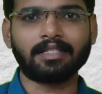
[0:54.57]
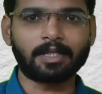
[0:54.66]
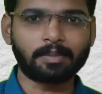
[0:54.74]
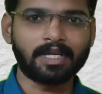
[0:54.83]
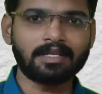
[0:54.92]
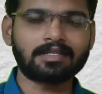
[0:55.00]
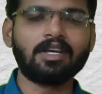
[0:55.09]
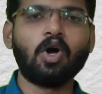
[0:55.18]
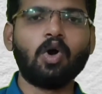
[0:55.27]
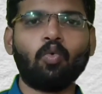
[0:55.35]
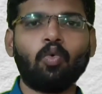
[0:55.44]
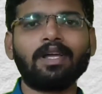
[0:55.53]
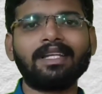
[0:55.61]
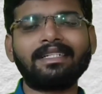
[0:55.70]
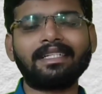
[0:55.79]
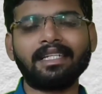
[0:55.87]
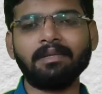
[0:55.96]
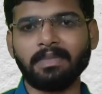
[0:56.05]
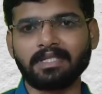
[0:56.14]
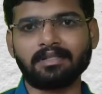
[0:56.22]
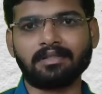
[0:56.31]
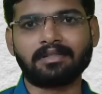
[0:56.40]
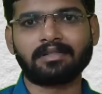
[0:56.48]
That means voluntary
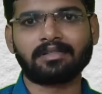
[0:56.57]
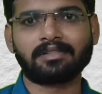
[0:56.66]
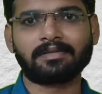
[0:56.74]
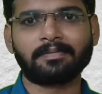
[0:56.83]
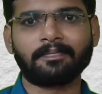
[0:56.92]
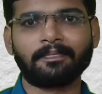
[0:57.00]
muscles.